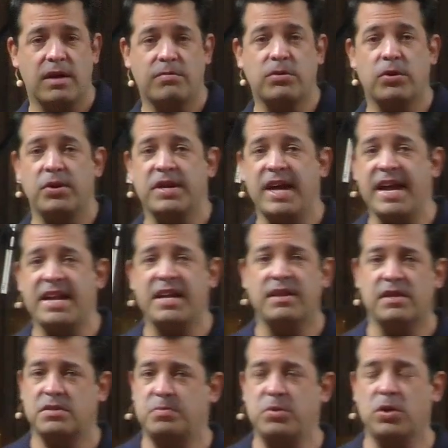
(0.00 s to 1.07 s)
of creating
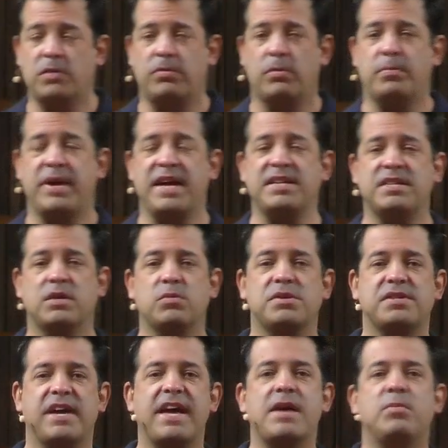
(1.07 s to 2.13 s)
this beautiful painting,
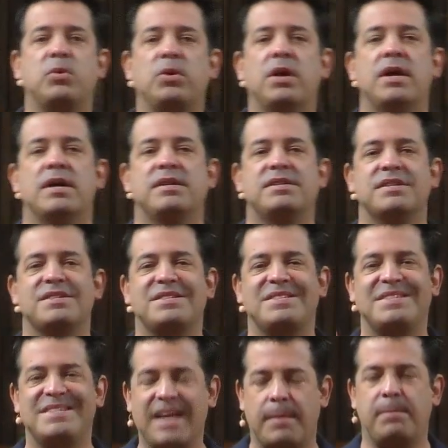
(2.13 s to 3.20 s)
was able to
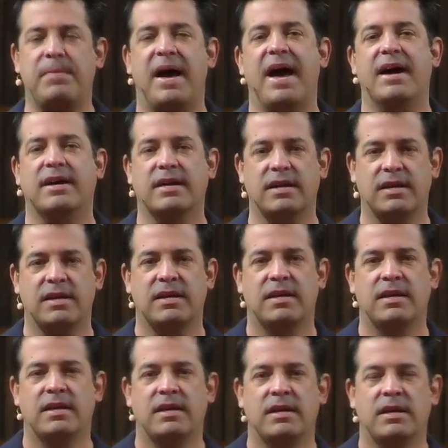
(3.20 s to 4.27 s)
step back?
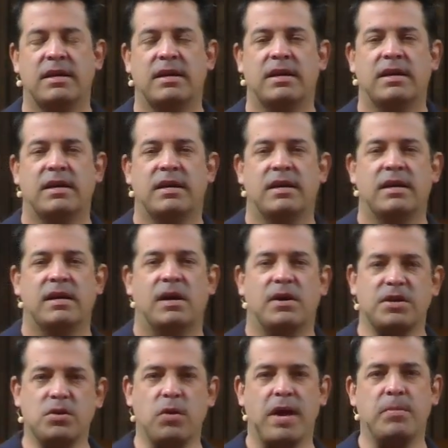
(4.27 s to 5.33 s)
Are
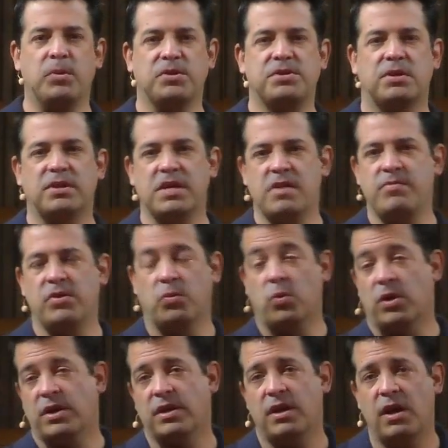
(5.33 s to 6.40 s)
you able to leave your
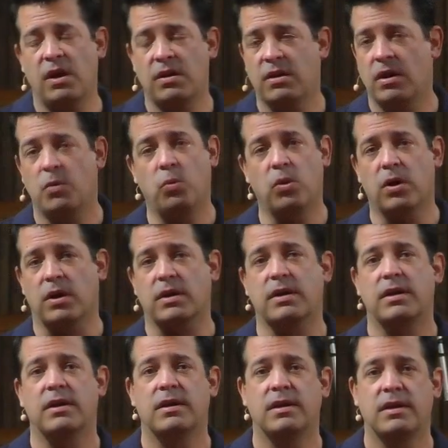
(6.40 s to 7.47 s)
work at work
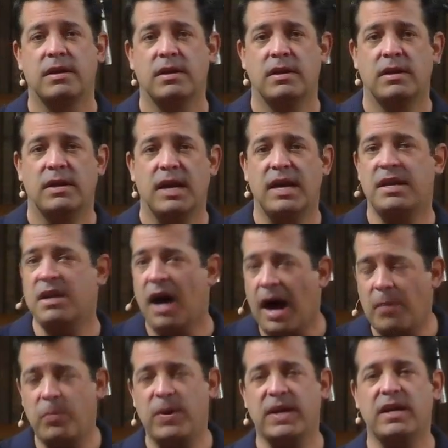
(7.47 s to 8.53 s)
and
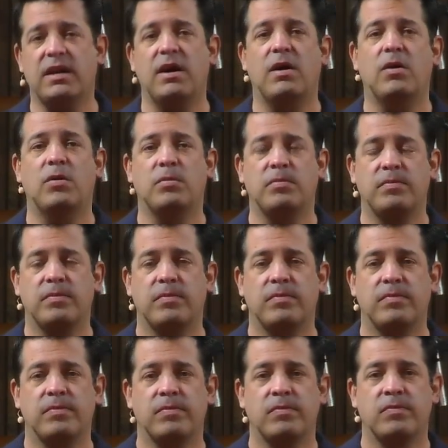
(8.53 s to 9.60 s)
not bring it home?
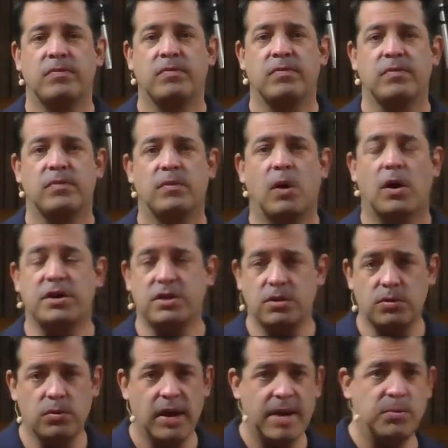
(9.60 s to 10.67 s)
Are
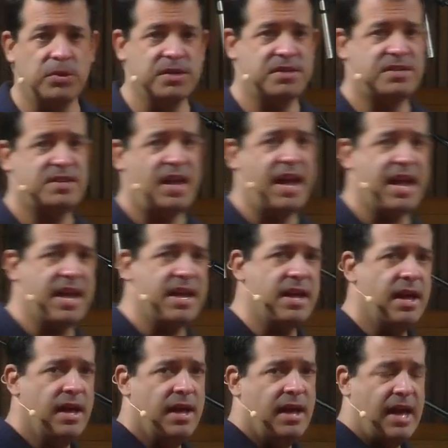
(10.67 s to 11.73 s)
you able to
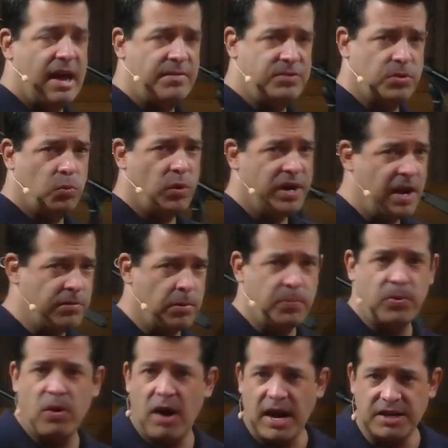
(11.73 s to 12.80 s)
say, after whatever
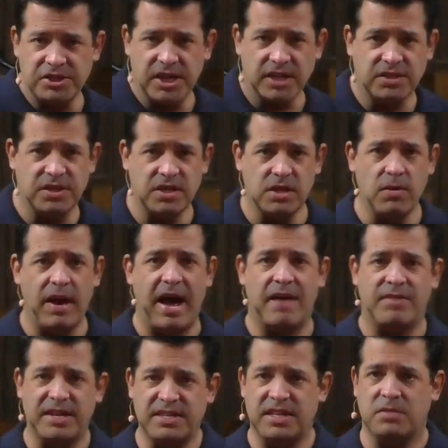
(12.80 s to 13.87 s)
project that you
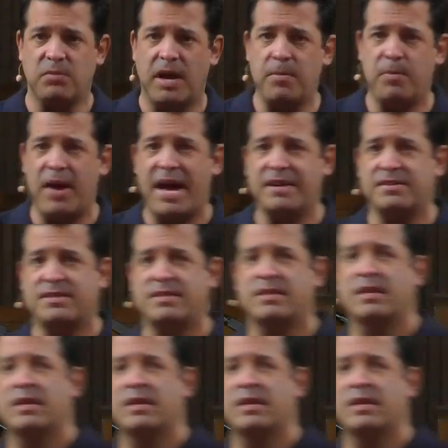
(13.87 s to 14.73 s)
have, I did my best,